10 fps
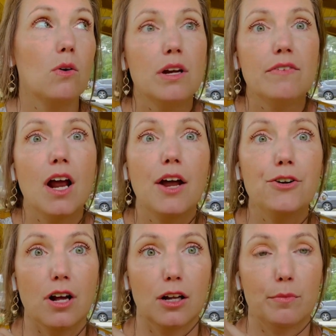or even a
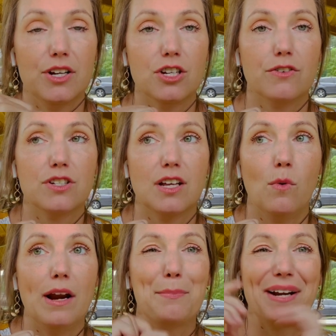$100 budget for
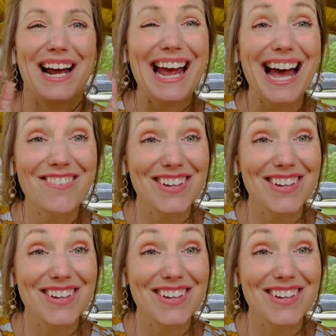someone, but I have